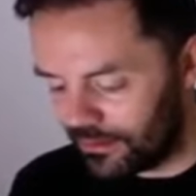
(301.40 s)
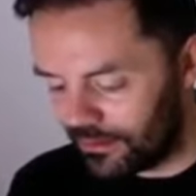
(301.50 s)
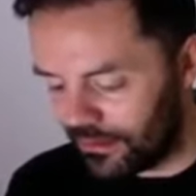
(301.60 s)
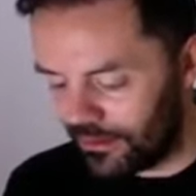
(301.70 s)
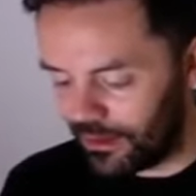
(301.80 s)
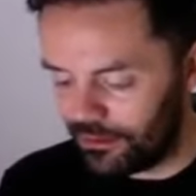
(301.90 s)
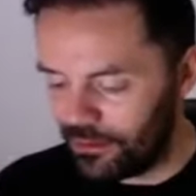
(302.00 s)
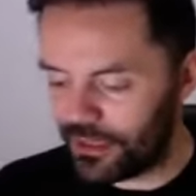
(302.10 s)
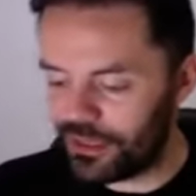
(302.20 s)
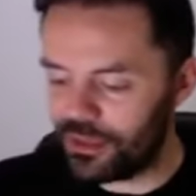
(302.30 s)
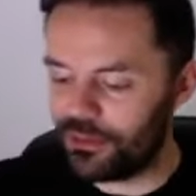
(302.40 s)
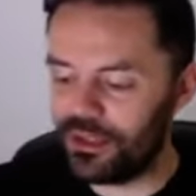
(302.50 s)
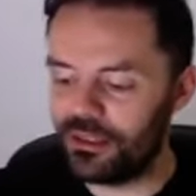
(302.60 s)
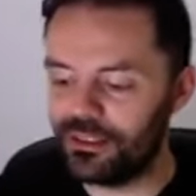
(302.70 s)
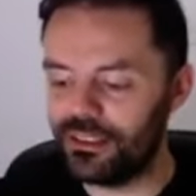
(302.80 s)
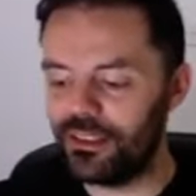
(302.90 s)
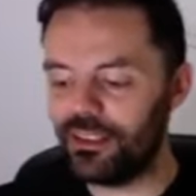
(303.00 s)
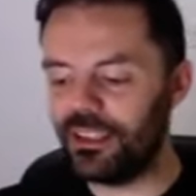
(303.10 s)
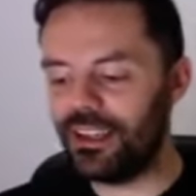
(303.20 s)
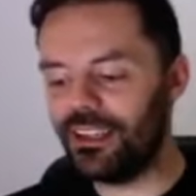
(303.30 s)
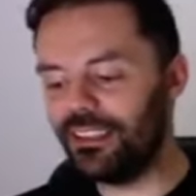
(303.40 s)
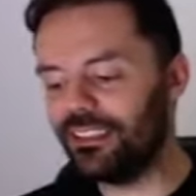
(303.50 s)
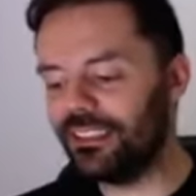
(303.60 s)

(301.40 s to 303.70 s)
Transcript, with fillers: Alright, we'll make the spare. It's okay.